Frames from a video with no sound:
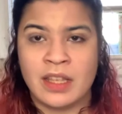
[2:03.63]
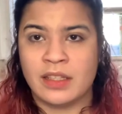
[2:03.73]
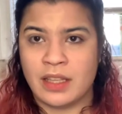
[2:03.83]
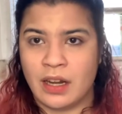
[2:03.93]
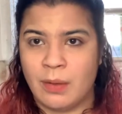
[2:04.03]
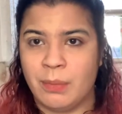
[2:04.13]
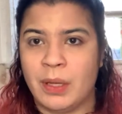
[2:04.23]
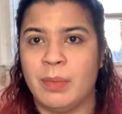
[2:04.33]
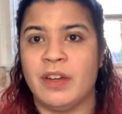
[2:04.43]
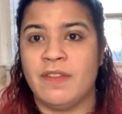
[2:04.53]
set up
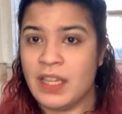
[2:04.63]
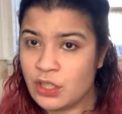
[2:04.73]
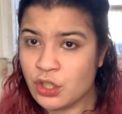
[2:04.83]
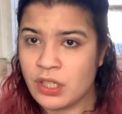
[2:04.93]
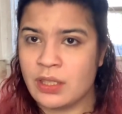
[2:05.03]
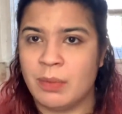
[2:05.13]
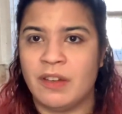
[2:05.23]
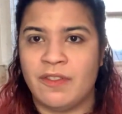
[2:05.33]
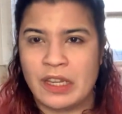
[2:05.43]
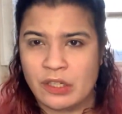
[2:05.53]
a bit of interest, a bit
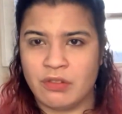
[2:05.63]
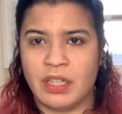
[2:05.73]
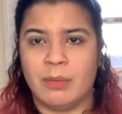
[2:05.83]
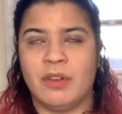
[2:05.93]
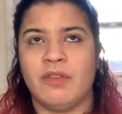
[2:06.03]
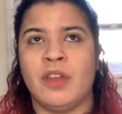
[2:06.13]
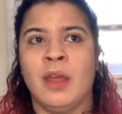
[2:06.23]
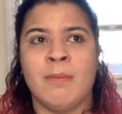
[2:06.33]
of intrigue, a bit of